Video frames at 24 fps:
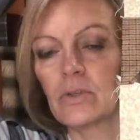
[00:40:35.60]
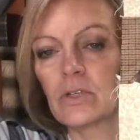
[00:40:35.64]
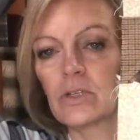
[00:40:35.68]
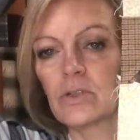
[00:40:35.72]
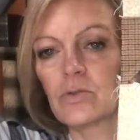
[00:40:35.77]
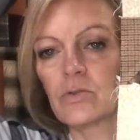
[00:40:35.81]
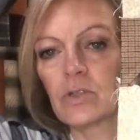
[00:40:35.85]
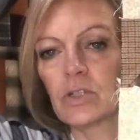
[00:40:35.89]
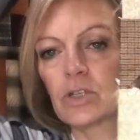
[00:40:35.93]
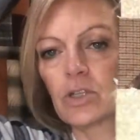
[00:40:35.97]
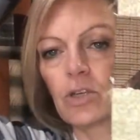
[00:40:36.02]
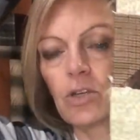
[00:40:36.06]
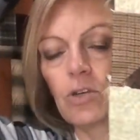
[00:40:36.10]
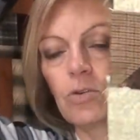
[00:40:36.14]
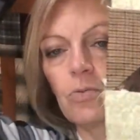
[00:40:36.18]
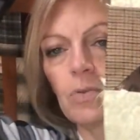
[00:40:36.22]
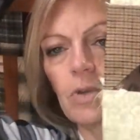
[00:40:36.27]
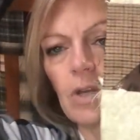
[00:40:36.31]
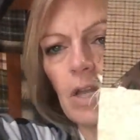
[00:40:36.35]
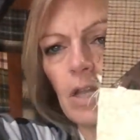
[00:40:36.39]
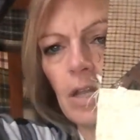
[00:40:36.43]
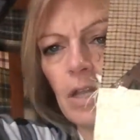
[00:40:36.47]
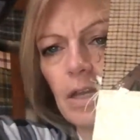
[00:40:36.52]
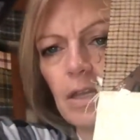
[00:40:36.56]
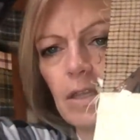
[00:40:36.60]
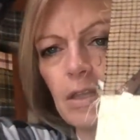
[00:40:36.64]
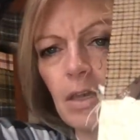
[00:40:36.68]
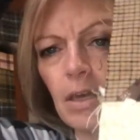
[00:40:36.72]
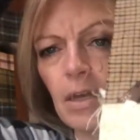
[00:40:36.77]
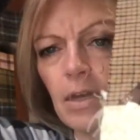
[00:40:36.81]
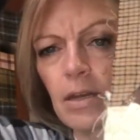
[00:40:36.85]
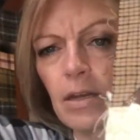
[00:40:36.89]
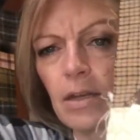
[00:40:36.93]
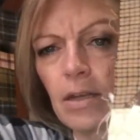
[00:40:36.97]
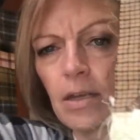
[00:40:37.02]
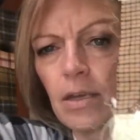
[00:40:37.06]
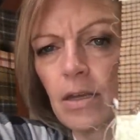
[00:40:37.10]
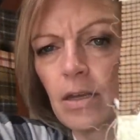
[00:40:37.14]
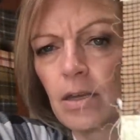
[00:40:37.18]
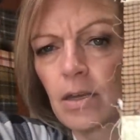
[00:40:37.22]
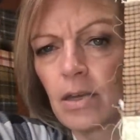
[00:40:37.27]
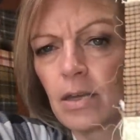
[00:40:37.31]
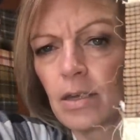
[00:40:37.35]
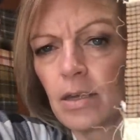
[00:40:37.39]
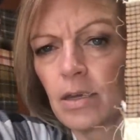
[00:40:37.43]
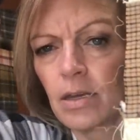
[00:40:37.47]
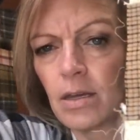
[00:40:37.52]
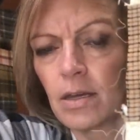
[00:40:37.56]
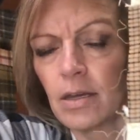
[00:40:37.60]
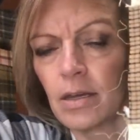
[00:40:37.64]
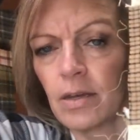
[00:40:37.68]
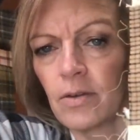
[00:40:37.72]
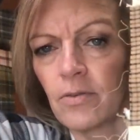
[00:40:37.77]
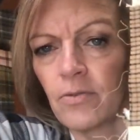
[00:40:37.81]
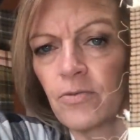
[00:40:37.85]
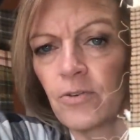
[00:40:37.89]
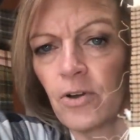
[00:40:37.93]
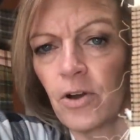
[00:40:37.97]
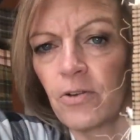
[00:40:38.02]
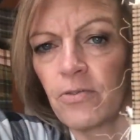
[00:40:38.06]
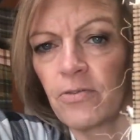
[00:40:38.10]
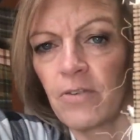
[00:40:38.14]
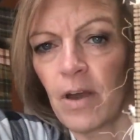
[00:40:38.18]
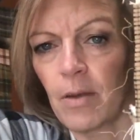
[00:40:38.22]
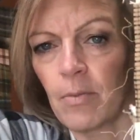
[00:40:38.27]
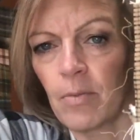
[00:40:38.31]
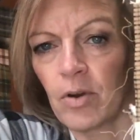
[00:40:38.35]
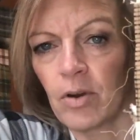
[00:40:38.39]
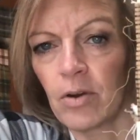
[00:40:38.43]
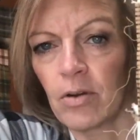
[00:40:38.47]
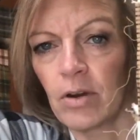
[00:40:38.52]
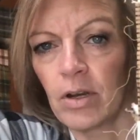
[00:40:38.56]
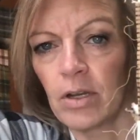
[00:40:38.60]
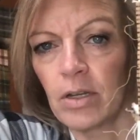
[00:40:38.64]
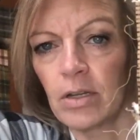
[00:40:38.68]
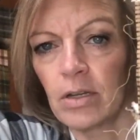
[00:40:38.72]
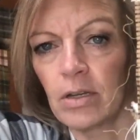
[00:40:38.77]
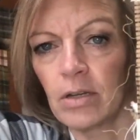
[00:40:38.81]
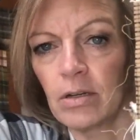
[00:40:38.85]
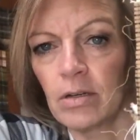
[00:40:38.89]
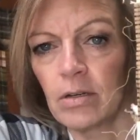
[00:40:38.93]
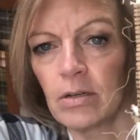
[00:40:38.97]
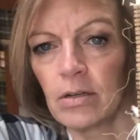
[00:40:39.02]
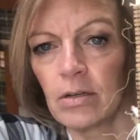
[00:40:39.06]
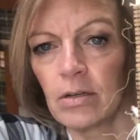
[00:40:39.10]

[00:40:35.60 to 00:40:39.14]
This one's a cute one. I like that uh, fall fabric right there